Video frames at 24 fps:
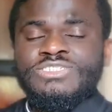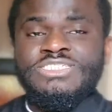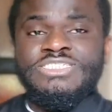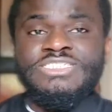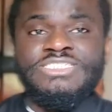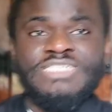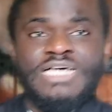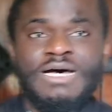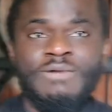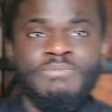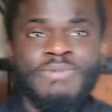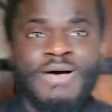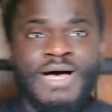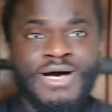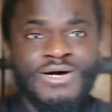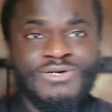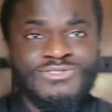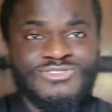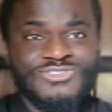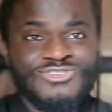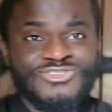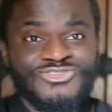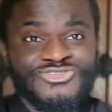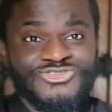is
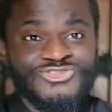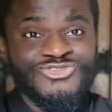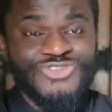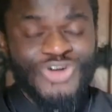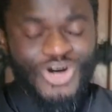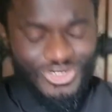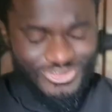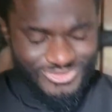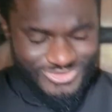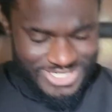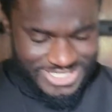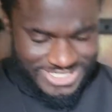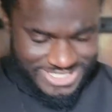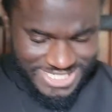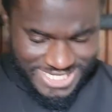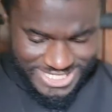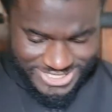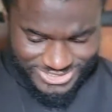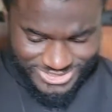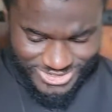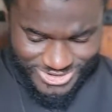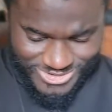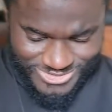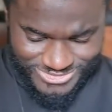about 200
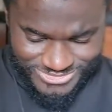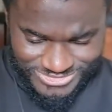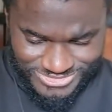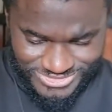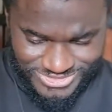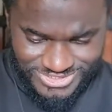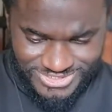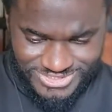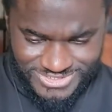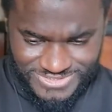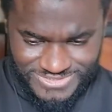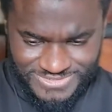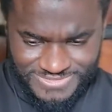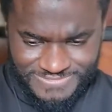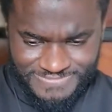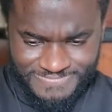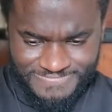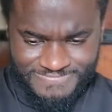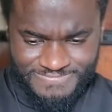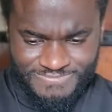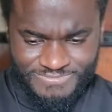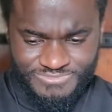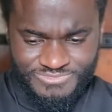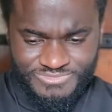years old.
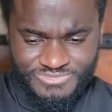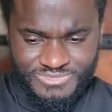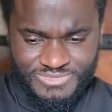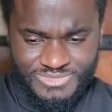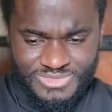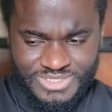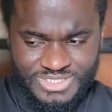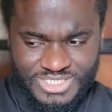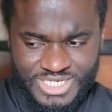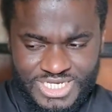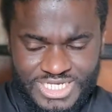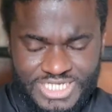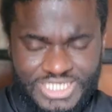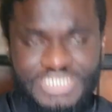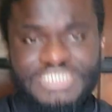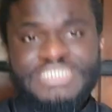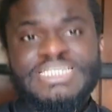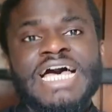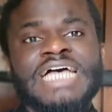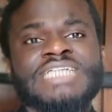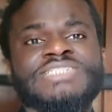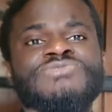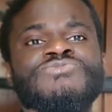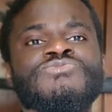It
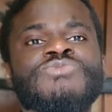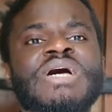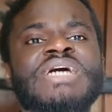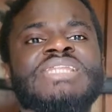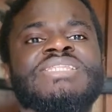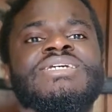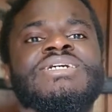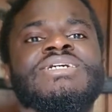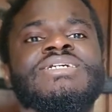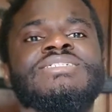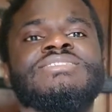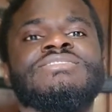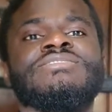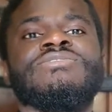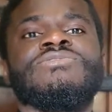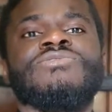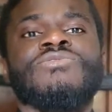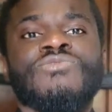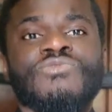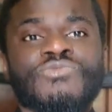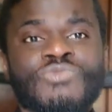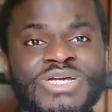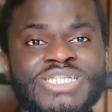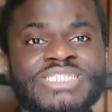has weathered
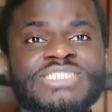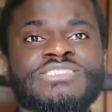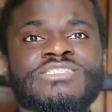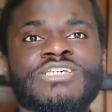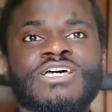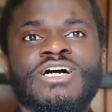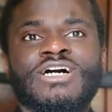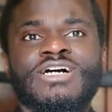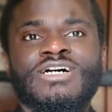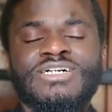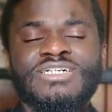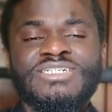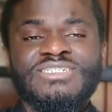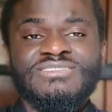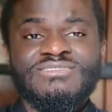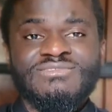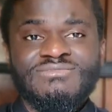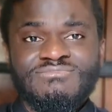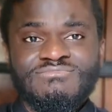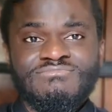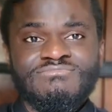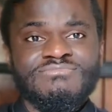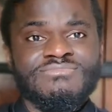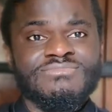winter,
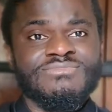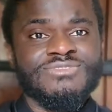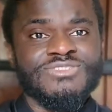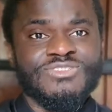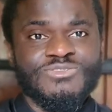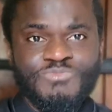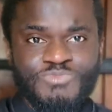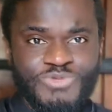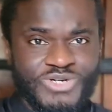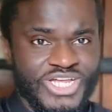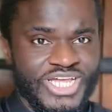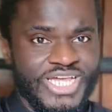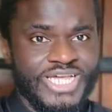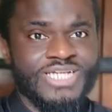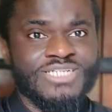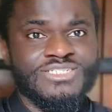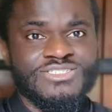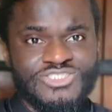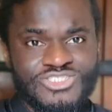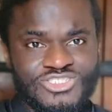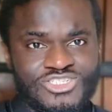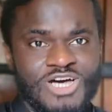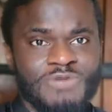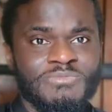spring,
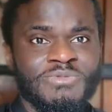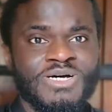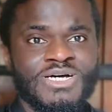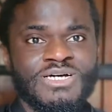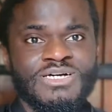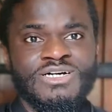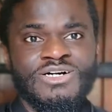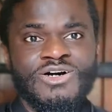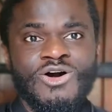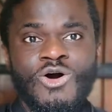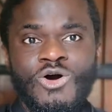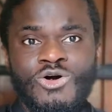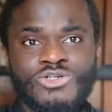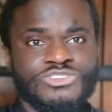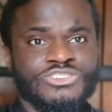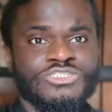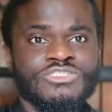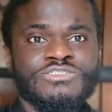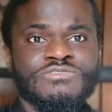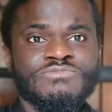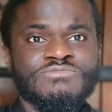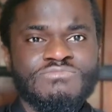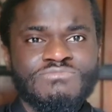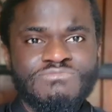summer,
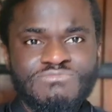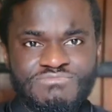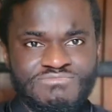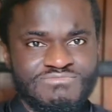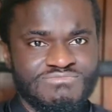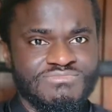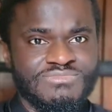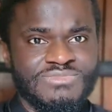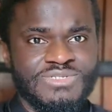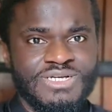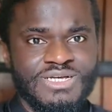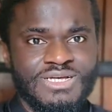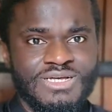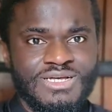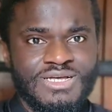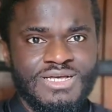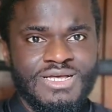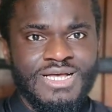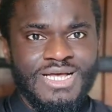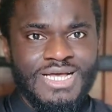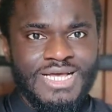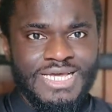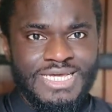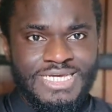autumn,
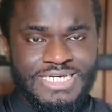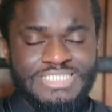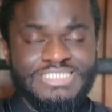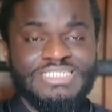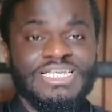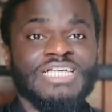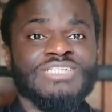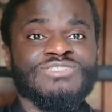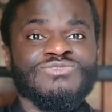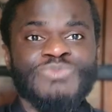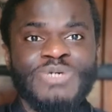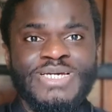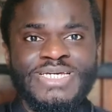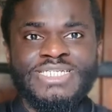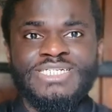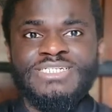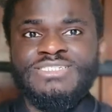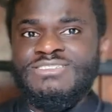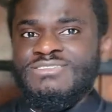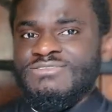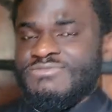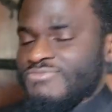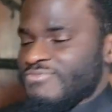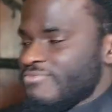it has
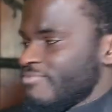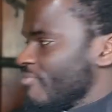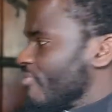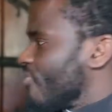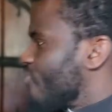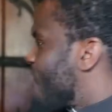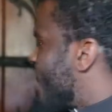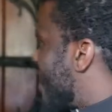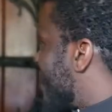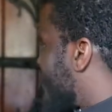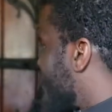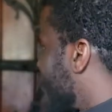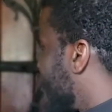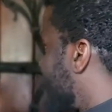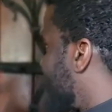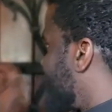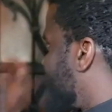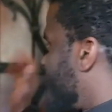weathered, weathered